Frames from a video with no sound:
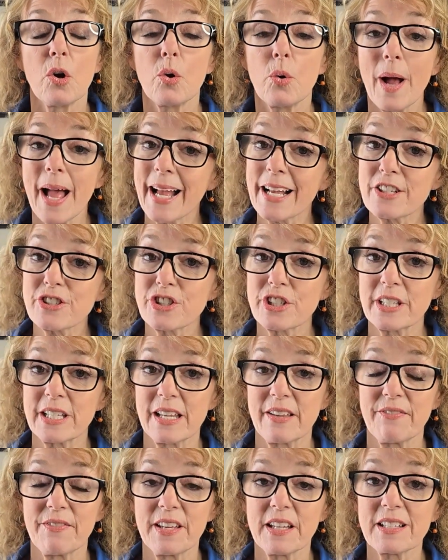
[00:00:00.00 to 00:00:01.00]
who
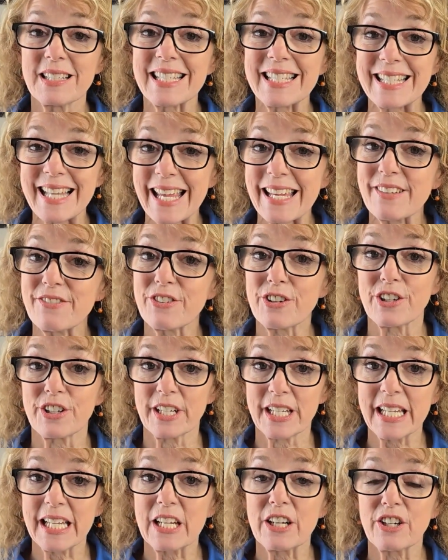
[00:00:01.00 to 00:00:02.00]
actually feel
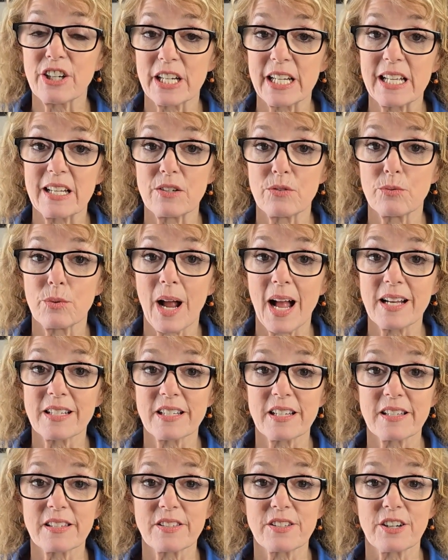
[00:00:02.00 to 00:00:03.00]
safer here in
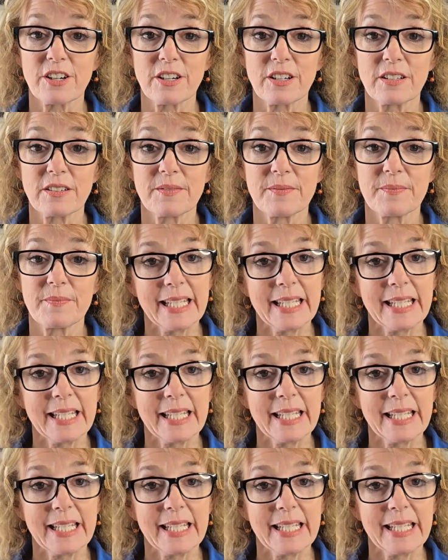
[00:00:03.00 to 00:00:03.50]
Rochester.